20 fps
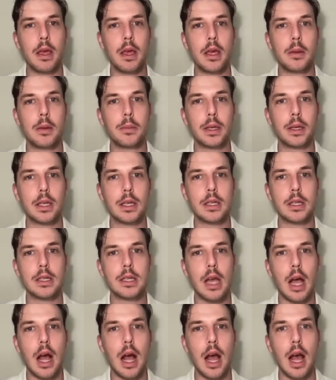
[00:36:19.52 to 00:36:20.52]
because
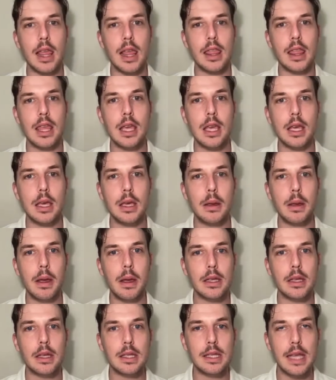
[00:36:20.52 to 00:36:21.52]
I think
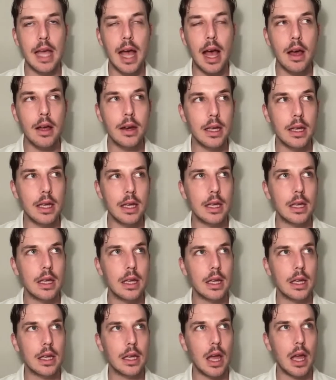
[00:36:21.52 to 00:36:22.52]

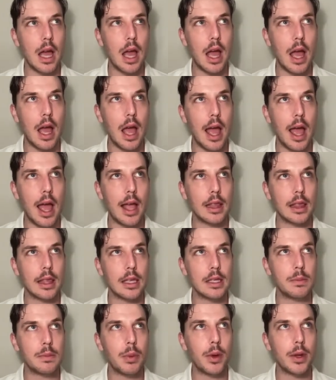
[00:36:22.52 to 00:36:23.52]
Saudi at
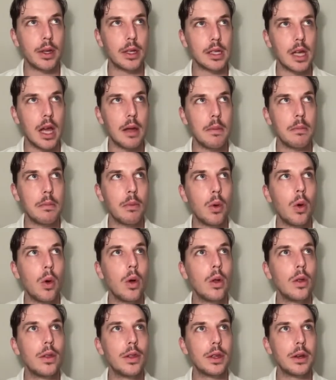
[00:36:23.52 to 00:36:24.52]
this point in time,
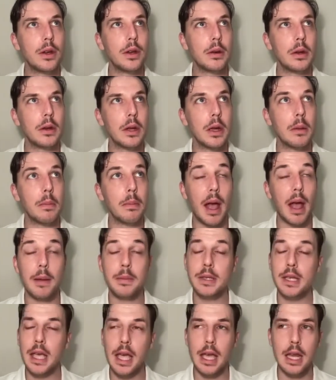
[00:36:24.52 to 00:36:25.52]
more than
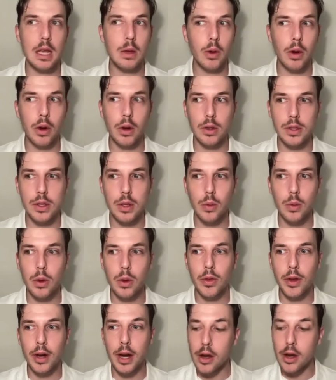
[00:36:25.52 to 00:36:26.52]
perhaps anywhere else in the
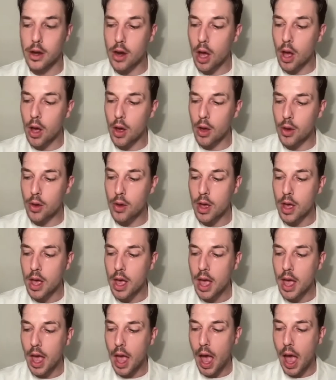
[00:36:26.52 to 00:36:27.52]
world that I know,
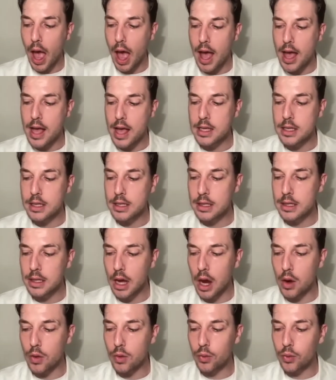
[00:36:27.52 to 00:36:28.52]
has
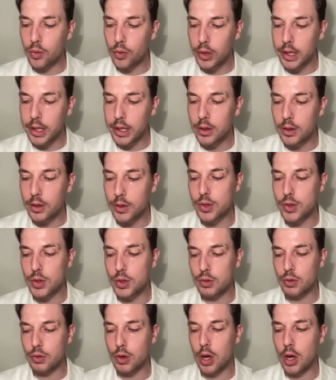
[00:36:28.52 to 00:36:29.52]
a real
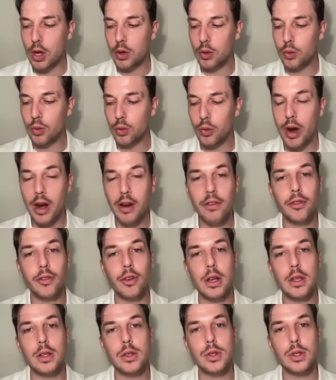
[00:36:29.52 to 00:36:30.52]
strong
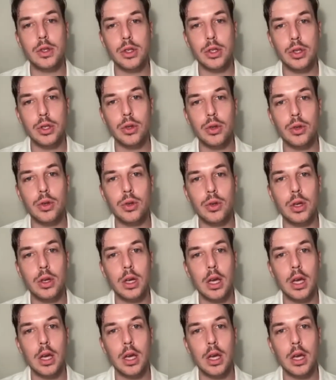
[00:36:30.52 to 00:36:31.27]
reference to